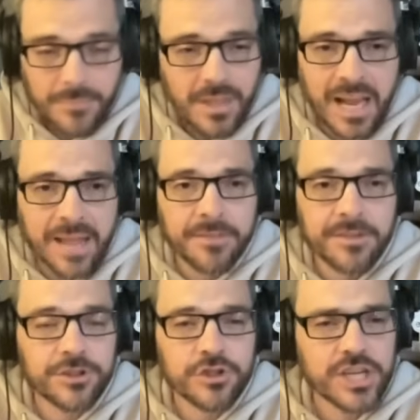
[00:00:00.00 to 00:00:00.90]
And
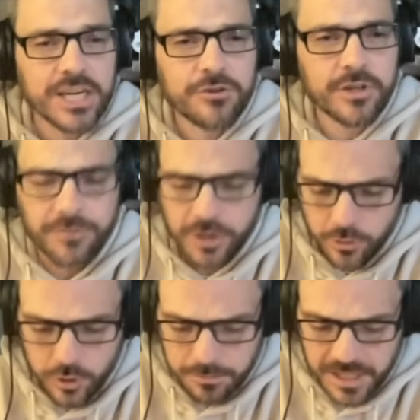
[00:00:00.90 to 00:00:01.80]
the trajectory of the
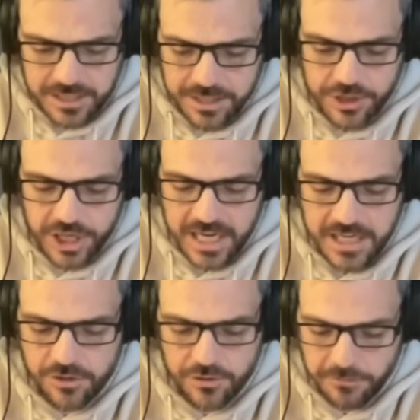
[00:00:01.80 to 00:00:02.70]
group doesn't
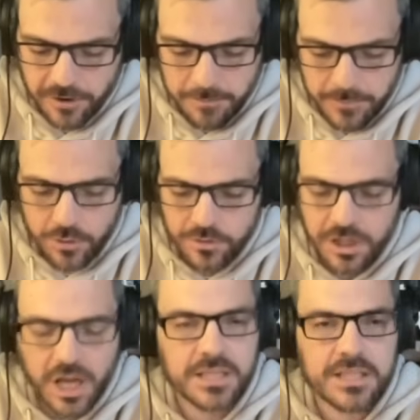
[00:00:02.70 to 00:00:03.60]
change from those
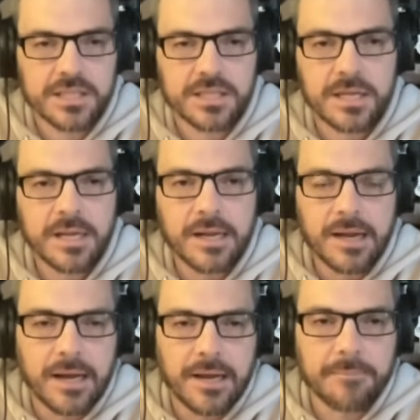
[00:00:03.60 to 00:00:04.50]
losses.
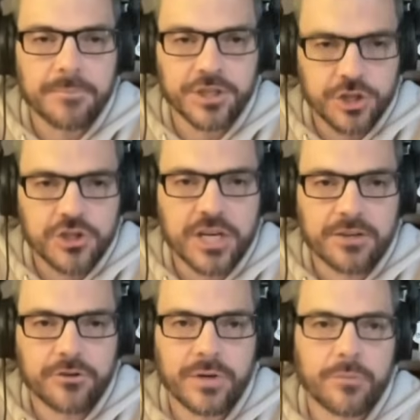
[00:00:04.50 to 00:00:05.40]
The
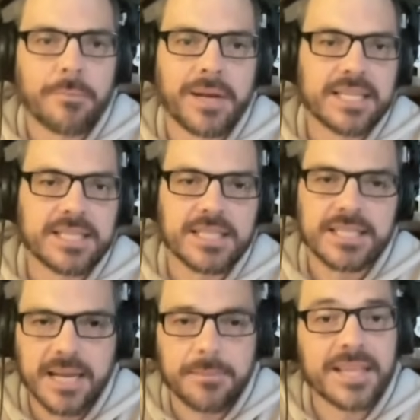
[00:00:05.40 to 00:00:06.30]
trajectory remains the
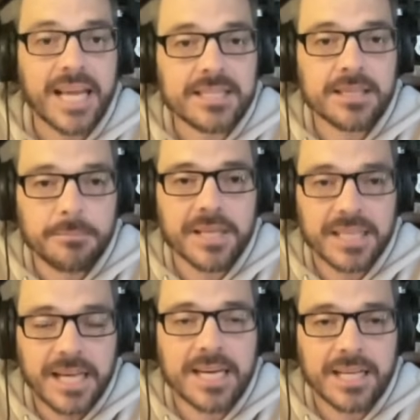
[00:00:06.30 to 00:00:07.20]
same. And that's something
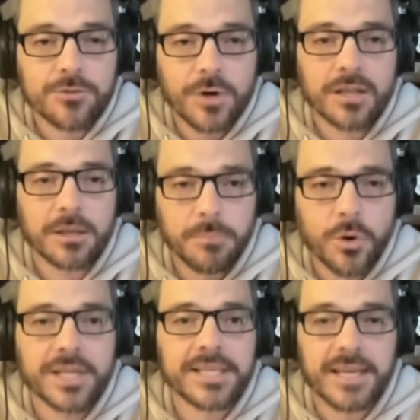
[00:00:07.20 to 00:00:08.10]
that Nasrallah
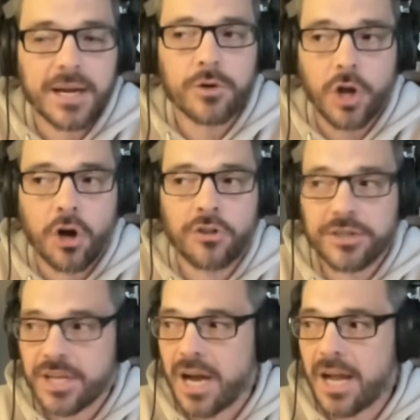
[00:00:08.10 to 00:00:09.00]
pointed out all the
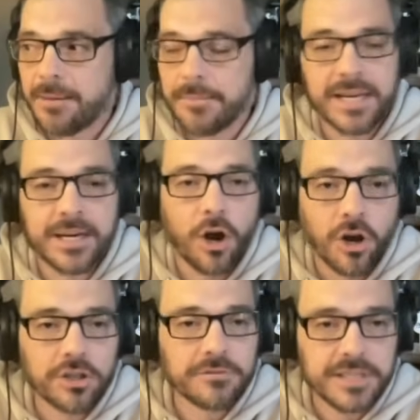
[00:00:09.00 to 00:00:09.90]
time in
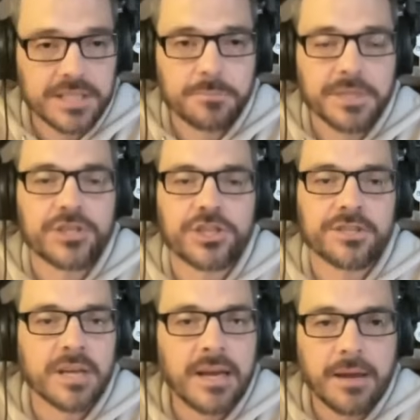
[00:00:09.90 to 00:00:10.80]
all of his
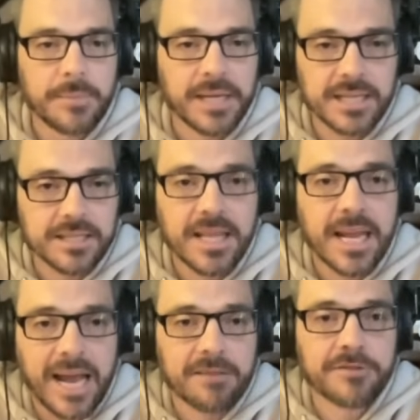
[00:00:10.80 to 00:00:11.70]
speeches, because they
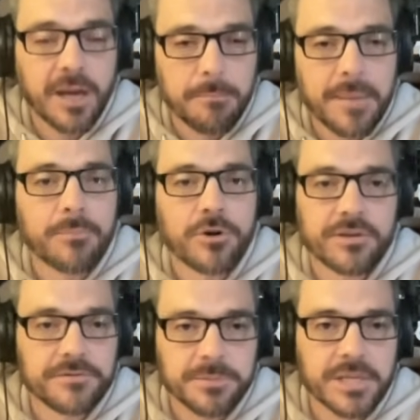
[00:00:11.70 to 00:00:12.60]
have
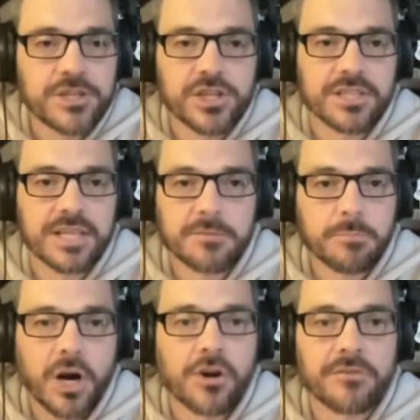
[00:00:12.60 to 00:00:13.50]
commemorative speeches as
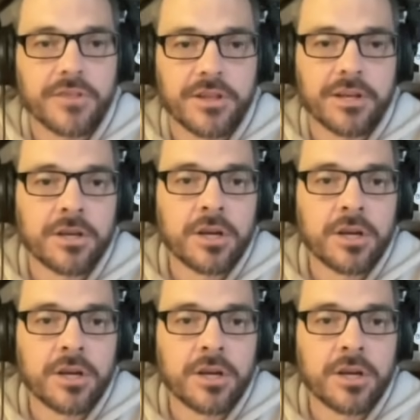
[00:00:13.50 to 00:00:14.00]
part of the